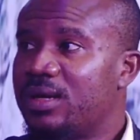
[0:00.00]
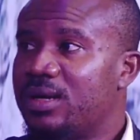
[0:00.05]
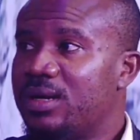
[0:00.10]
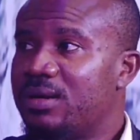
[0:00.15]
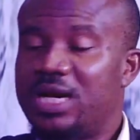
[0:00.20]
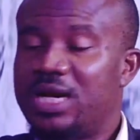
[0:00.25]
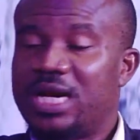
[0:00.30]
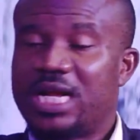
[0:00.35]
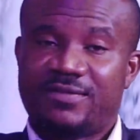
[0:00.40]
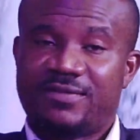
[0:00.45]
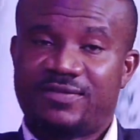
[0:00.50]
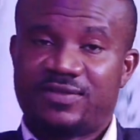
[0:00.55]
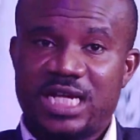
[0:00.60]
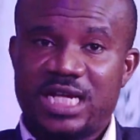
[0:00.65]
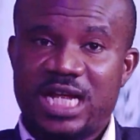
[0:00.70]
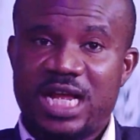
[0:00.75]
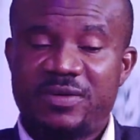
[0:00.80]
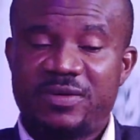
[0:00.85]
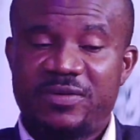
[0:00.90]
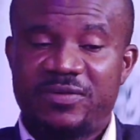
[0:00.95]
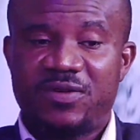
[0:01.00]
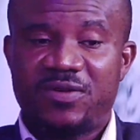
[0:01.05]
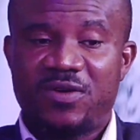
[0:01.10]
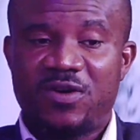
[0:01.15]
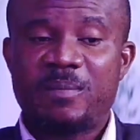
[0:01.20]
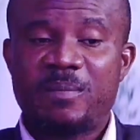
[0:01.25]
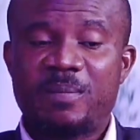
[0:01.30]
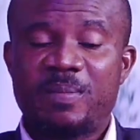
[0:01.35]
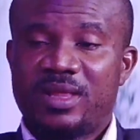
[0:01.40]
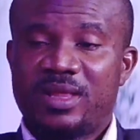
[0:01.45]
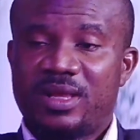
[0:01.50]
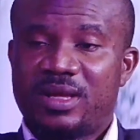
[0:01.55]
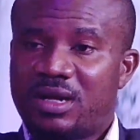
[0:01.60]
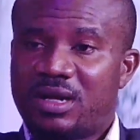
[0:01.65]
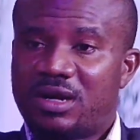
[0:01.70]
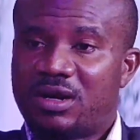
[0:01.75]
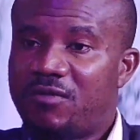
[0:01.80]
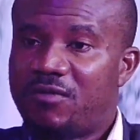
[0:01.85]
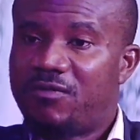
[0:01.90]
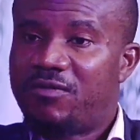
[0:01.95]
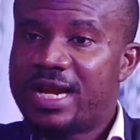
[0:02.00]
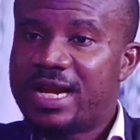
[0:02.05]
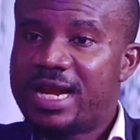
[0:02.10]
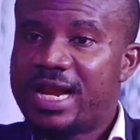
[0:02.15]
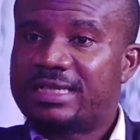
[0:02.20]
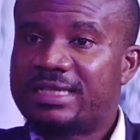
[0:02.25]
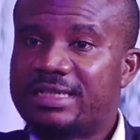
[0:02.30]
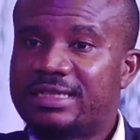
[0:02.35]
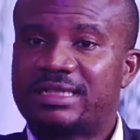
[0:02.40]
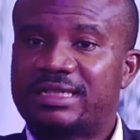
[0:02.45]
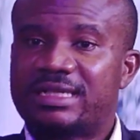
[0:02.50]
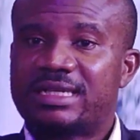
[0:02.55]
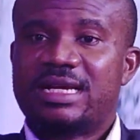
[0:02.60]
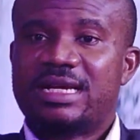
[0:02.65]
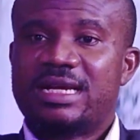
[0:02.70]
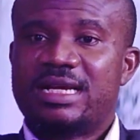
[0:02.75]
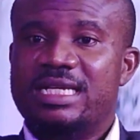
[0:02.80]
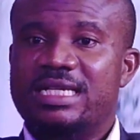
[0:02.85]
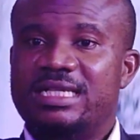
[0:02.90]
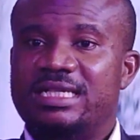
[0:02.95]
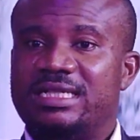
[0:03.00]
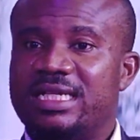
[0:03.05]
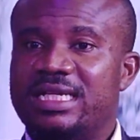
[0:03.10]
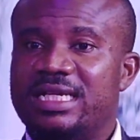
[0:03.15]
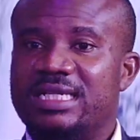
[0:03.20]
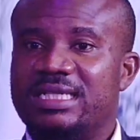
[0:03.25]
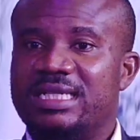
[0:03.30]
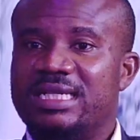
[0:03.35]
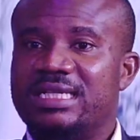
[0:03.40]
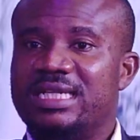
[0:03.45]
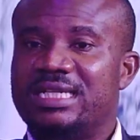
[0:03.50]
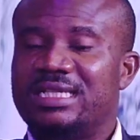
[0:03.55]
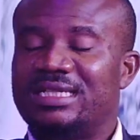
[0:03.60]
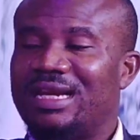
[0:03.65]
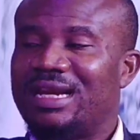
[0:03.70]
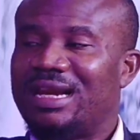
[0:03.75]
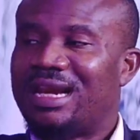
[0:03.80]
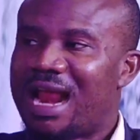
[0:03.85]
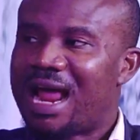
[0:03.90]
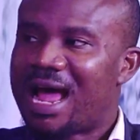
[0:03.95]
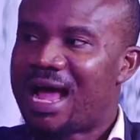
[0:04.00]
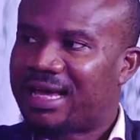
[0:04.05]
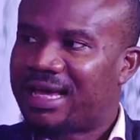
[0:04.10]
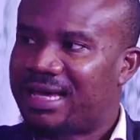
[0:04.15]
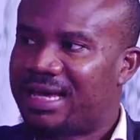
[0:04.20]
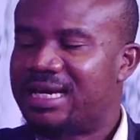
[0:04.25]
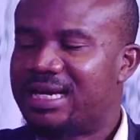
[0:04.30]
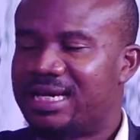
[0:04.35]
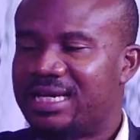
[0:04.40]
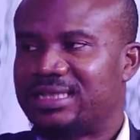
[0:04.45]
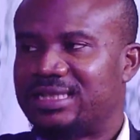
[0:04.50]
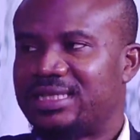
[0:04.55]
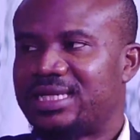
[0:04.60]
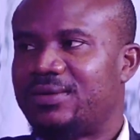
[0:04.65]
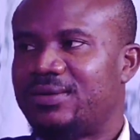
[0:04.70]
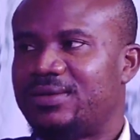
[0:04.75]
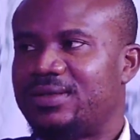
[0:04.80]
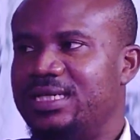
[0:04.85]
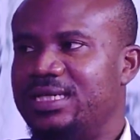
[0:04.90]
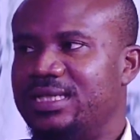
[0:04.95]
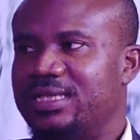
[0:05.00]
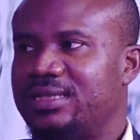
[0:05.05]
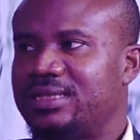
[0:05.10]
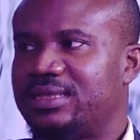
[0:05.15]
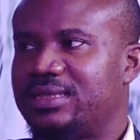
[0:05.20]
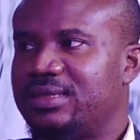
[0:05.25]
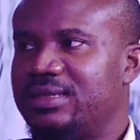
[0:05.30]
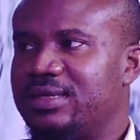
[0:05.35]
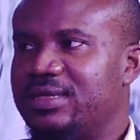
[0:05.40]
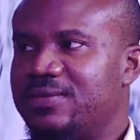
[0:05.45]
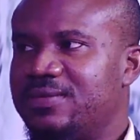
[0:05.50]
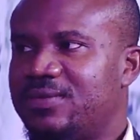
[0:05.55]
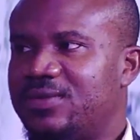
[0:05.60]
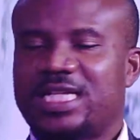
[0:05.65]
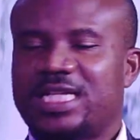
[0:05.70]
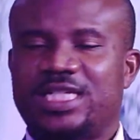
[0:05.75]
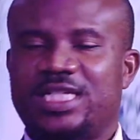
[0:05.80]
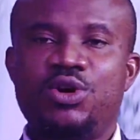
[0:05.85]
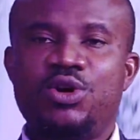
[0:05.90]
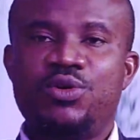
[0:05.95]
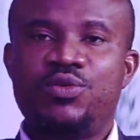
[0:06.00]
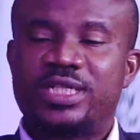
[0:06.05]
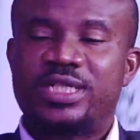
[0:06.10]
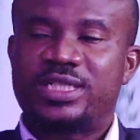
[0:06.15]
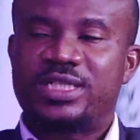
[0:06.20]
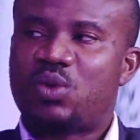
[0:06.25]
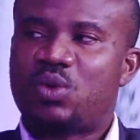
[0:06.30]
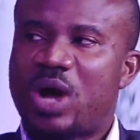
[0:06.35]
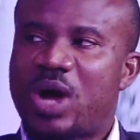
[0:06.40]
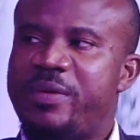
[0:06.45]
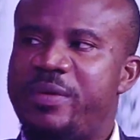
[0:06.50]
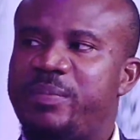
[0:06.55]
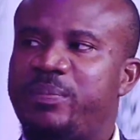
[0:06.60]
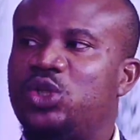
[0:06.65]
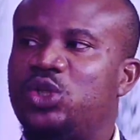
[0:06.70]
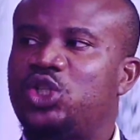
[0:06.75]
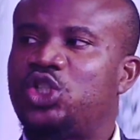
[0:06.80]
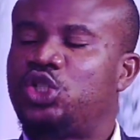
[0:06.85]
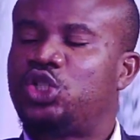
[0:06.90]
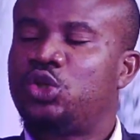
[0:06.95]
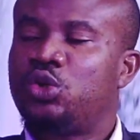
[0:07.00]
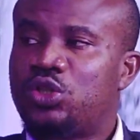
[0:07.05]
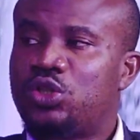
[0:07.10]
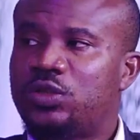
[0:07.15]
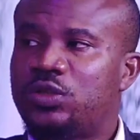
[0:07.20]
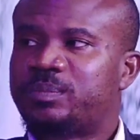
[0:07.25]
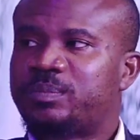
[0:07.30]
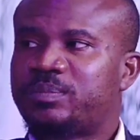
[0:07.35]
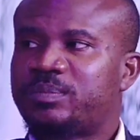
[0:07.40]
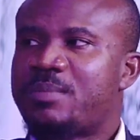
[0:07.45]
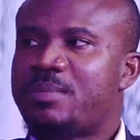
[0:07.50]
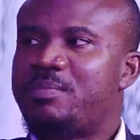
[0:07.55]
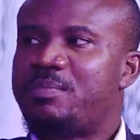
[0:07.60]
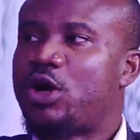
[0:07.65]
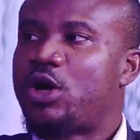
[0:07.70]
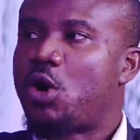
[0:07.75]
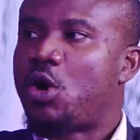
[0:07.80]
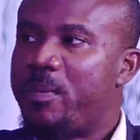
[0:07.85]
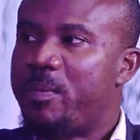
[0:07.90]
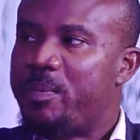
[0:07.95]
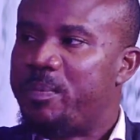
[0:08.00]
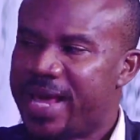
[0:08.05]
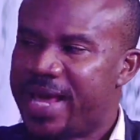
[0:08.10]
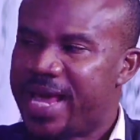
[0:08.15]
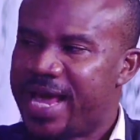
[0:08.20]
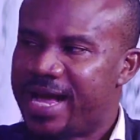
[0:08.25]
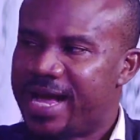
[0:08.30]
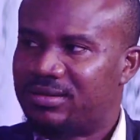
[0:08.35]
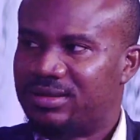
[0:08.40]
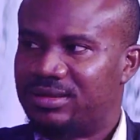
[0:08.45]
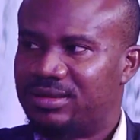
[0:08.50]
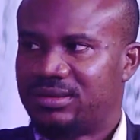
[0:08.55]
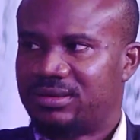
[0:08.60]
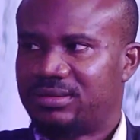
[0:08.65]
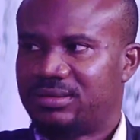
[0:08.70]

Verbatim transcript: but like i've said before governance is is is, is lacking in the southeast because i see no reason why people should be compelled